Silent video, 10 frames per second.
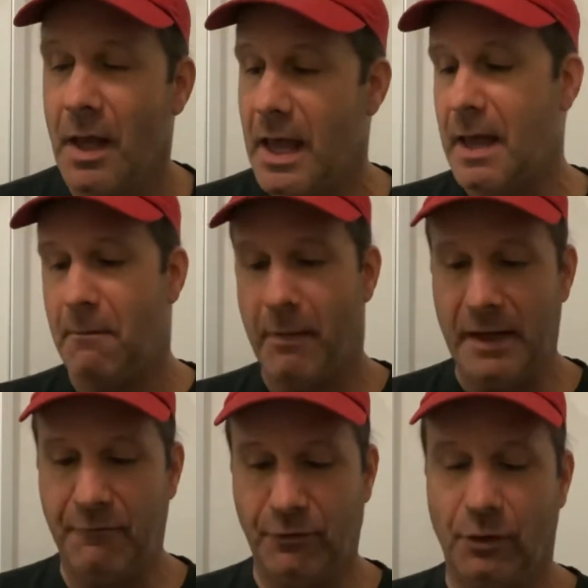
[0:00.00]
And
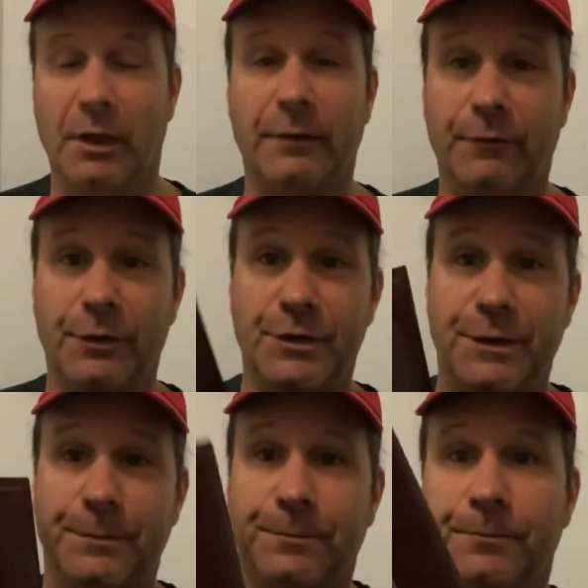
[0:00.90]
many photographers
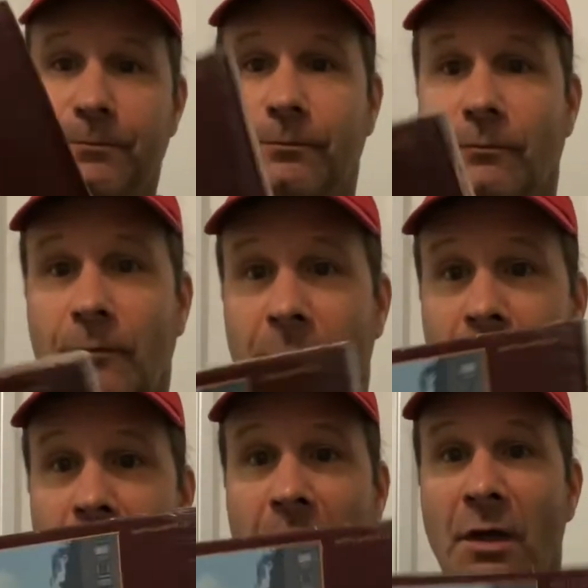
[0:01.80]

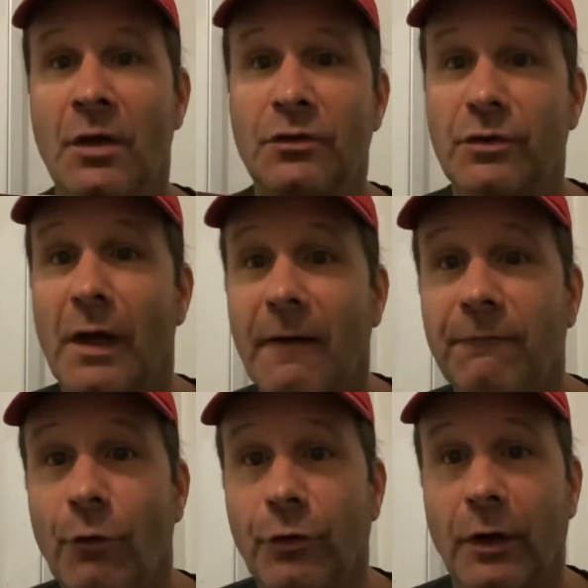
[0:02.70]
do not
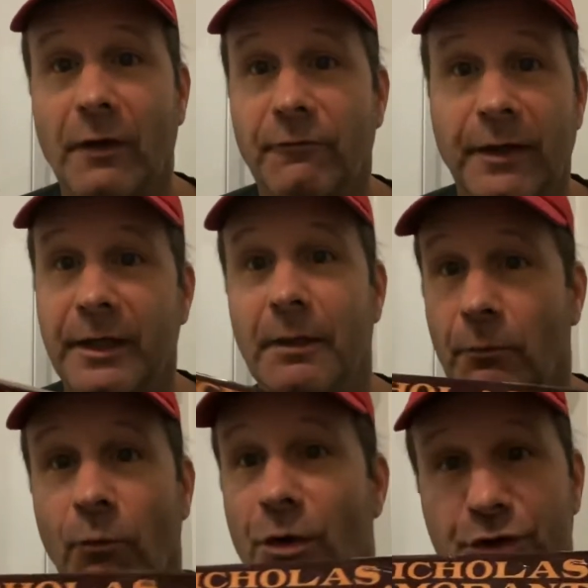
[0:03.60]
photograph like him
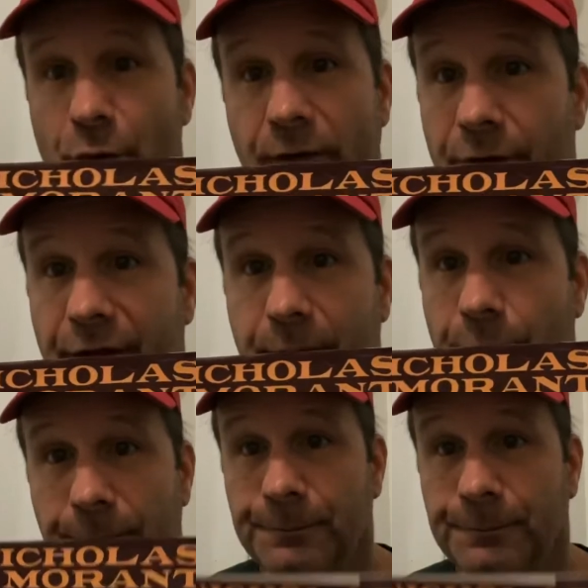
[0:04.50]
whatsoever anymore.